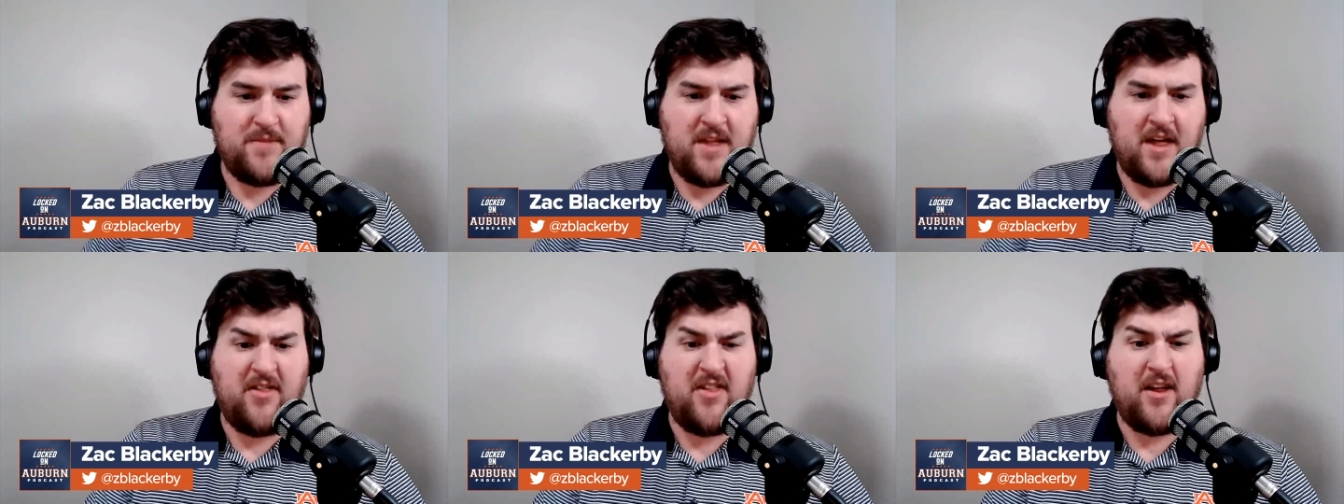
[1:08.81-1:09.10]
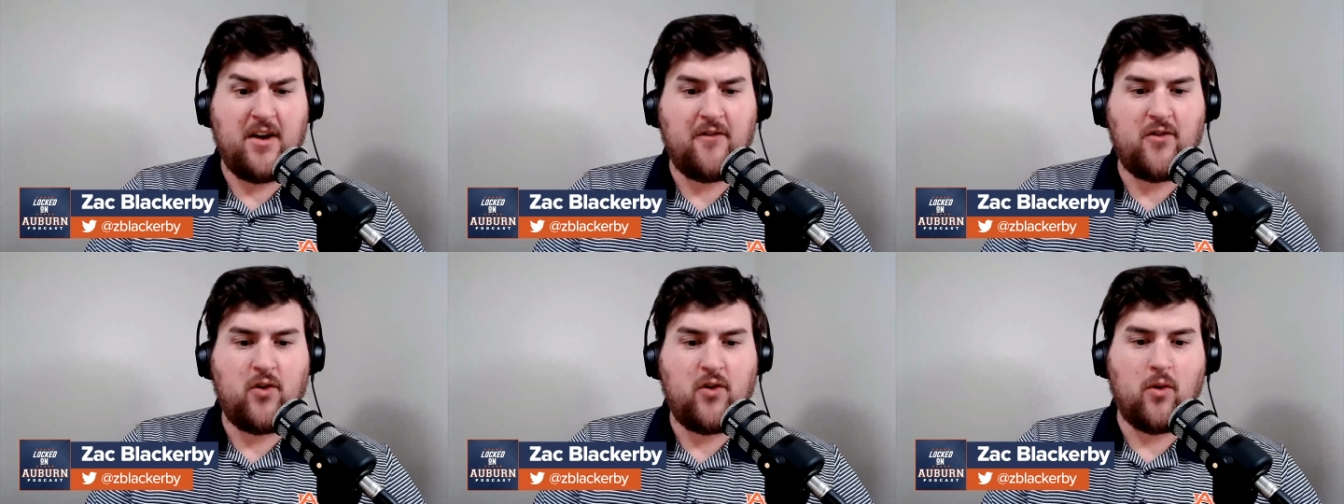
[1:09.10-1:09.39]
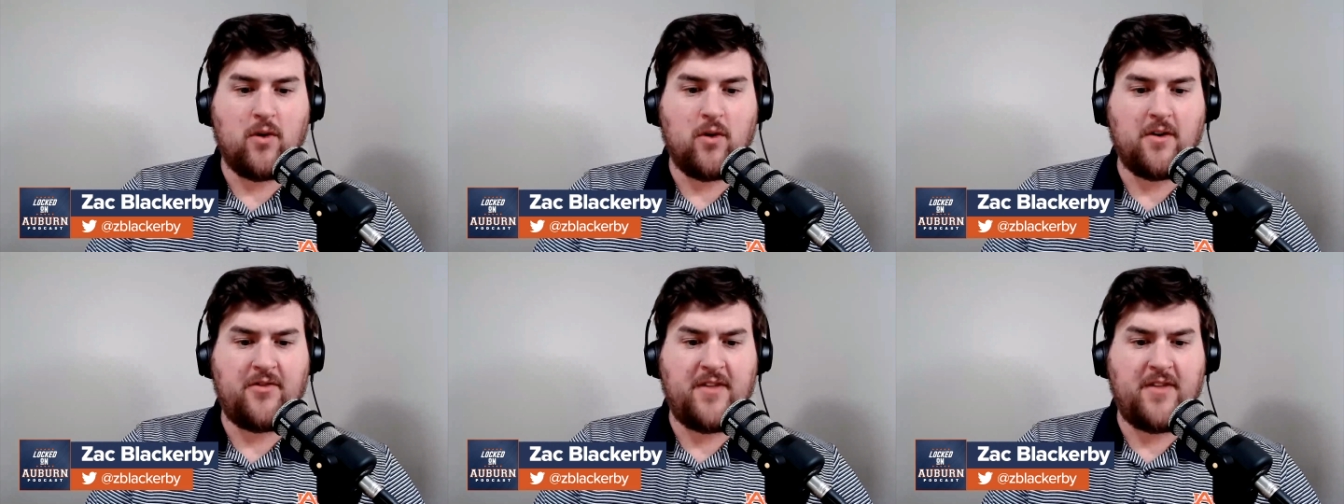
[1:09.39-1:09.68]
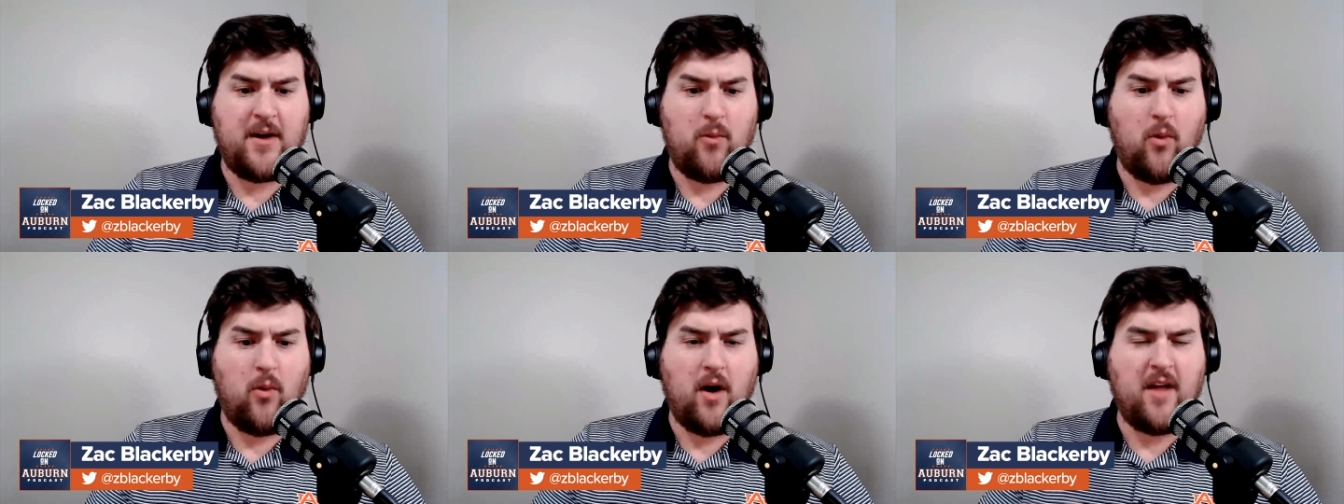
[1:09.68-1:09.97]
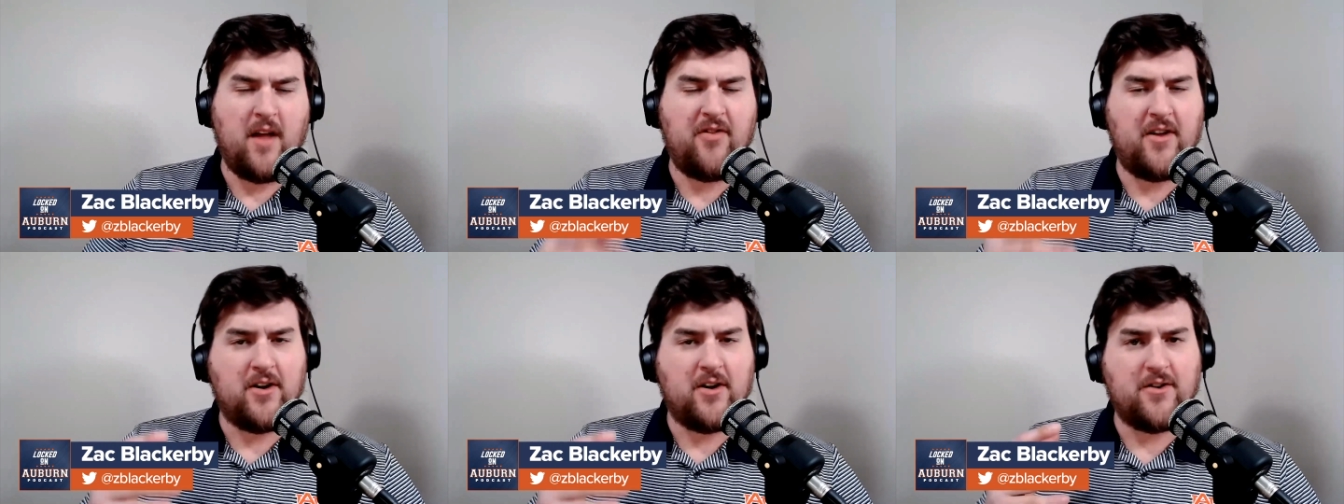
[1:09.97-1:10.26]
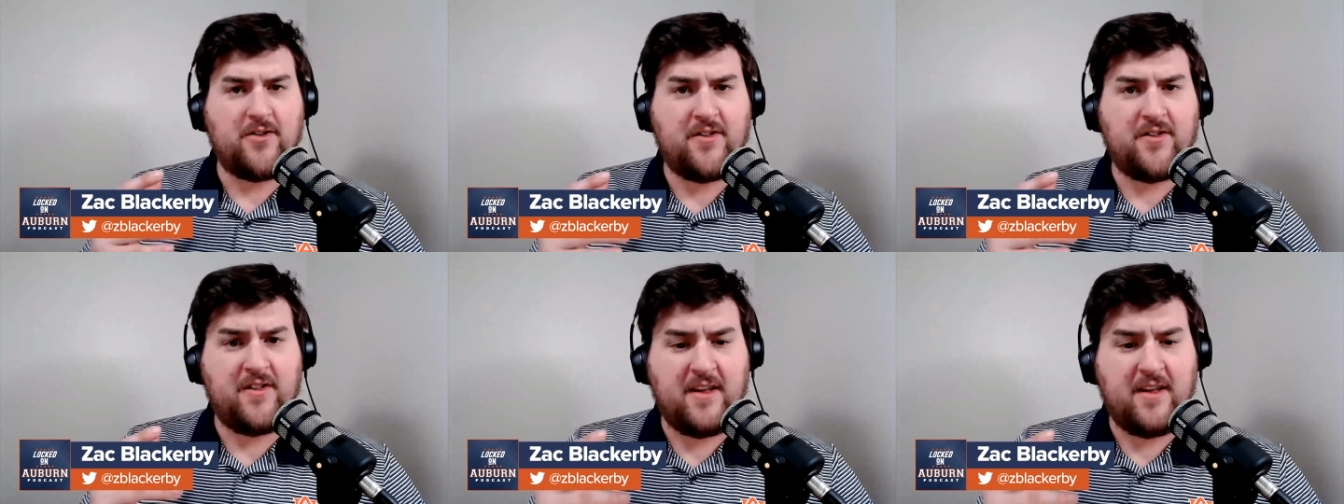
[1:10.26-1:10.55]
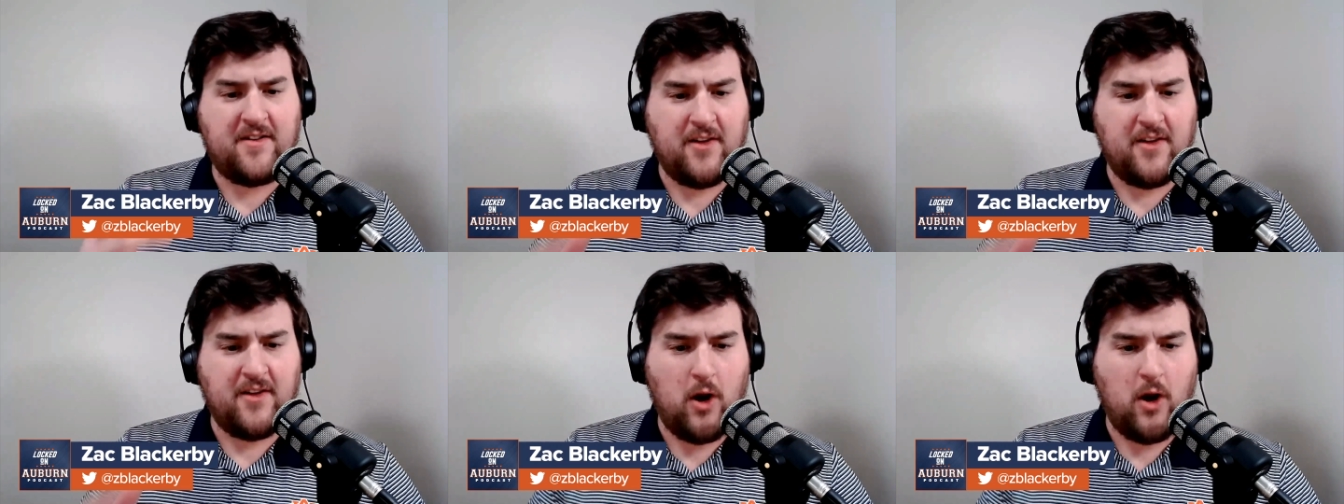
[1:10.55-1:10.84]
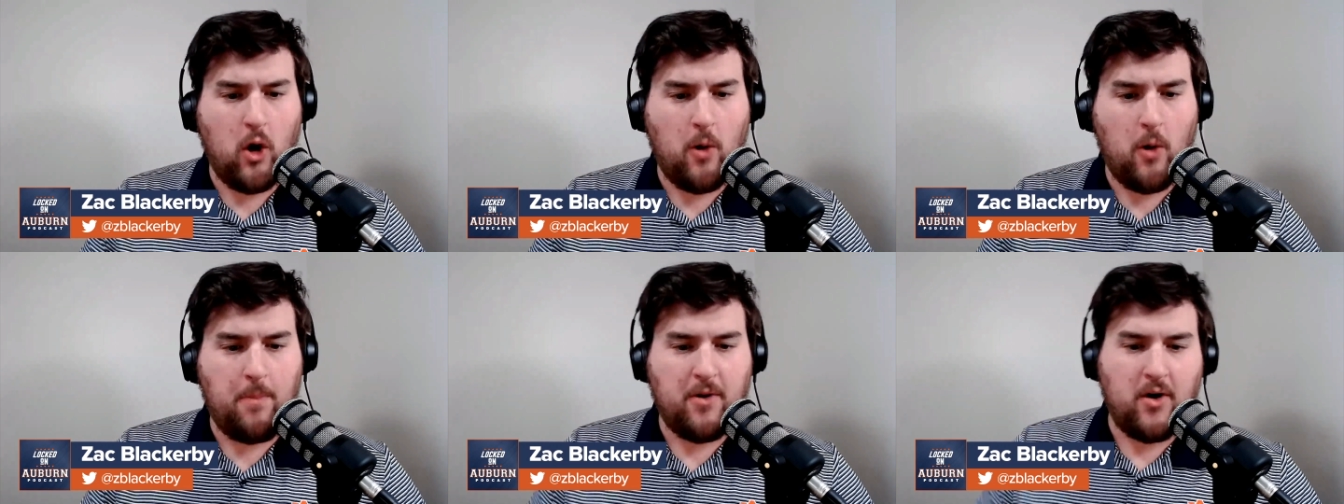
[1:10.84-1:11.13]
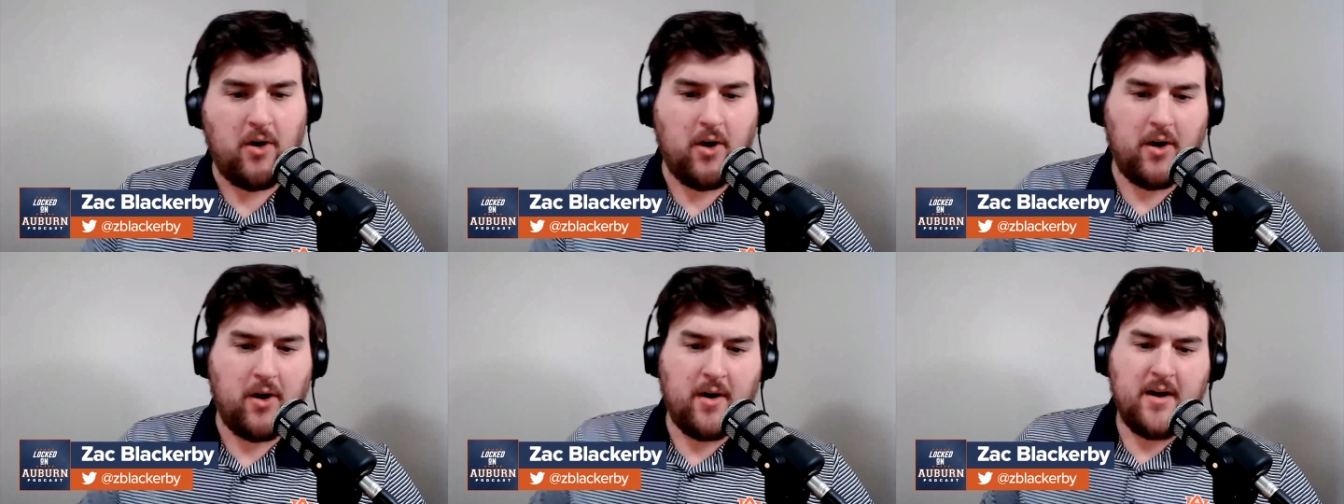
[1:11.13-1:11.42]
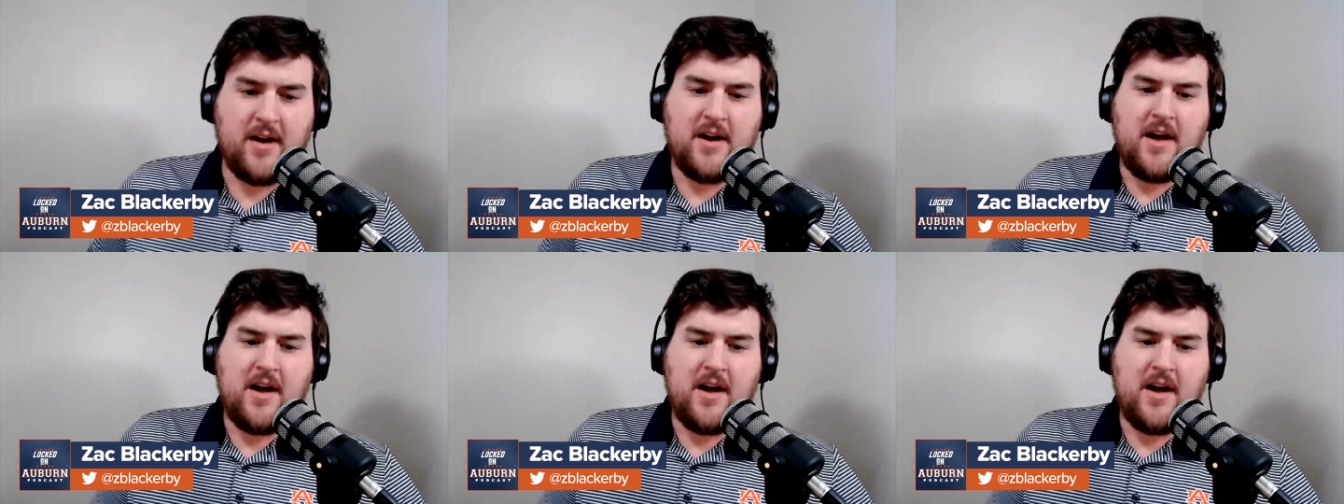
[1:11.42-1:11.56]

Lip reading: And then, of course, they won their season opener